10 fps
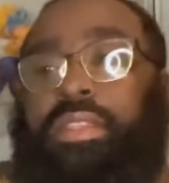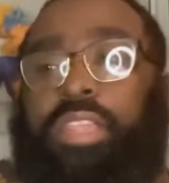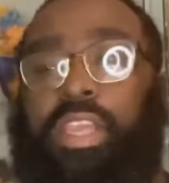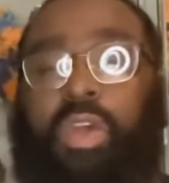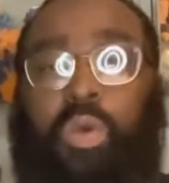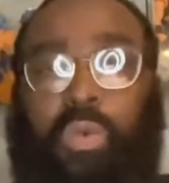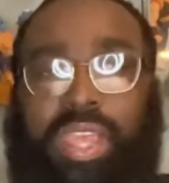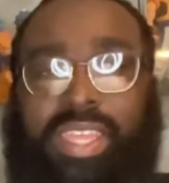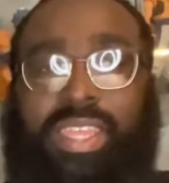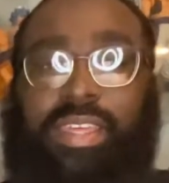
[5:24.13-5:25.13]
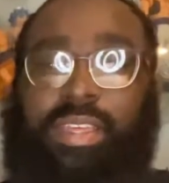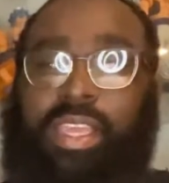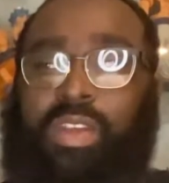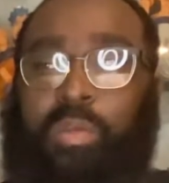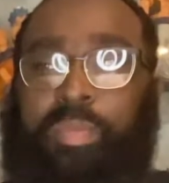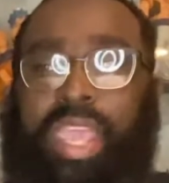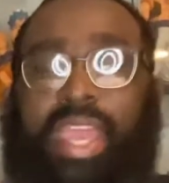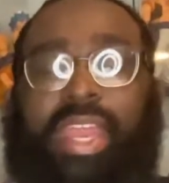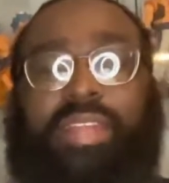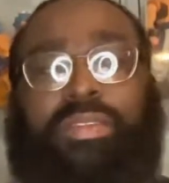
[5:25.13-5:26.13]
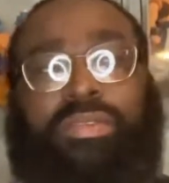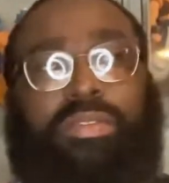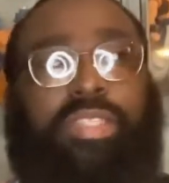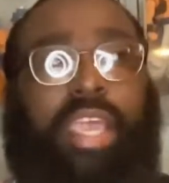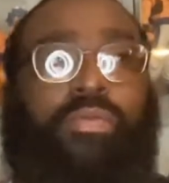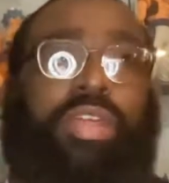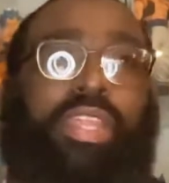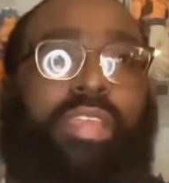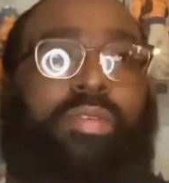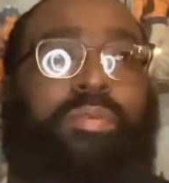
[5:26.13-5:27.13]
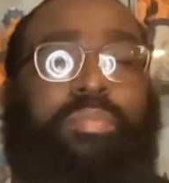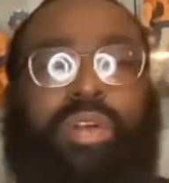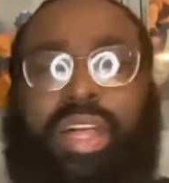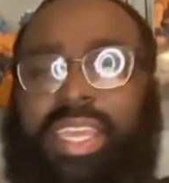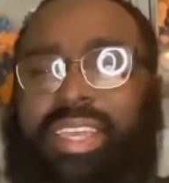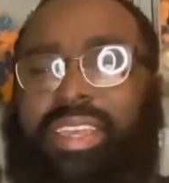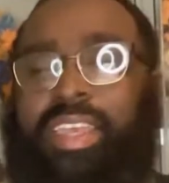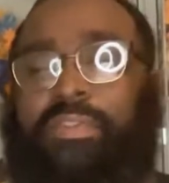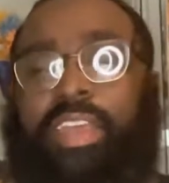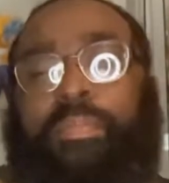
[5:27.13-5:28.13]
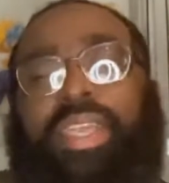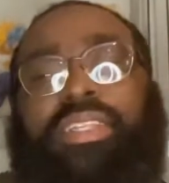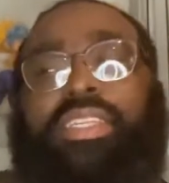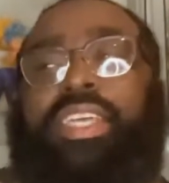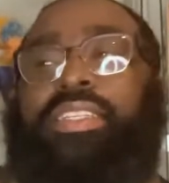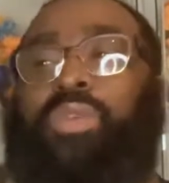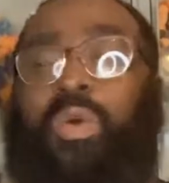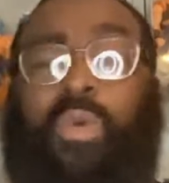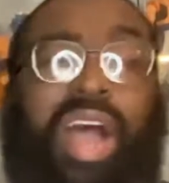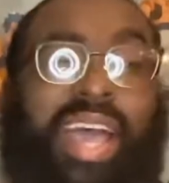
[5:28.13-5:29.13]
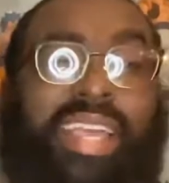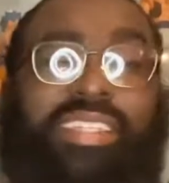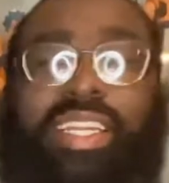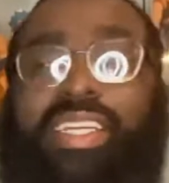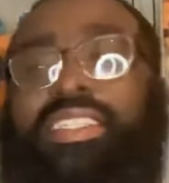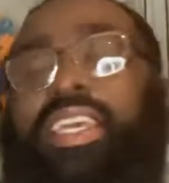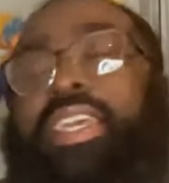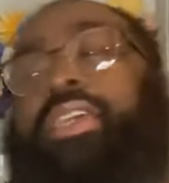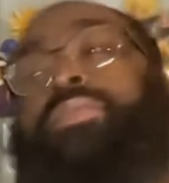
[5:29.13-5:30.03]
you know, width, you know, being like really brolic, if that makes sense, or wide, should I say,